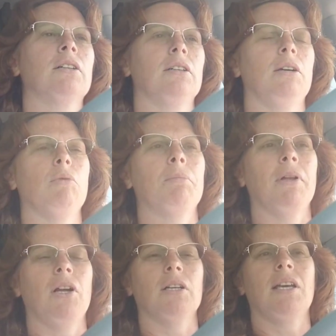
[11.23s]
and we
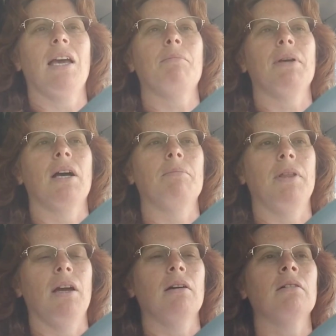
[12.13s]
plan on camping up
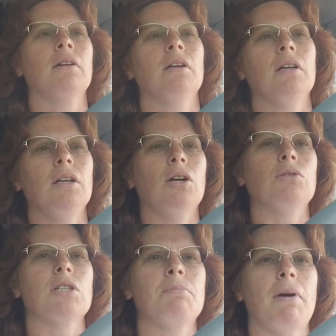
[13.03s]
there,
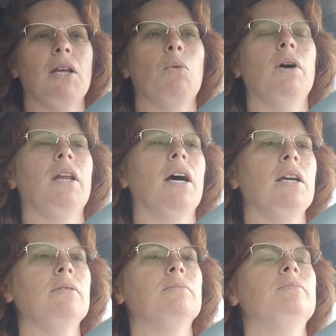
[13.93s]
just spending one night.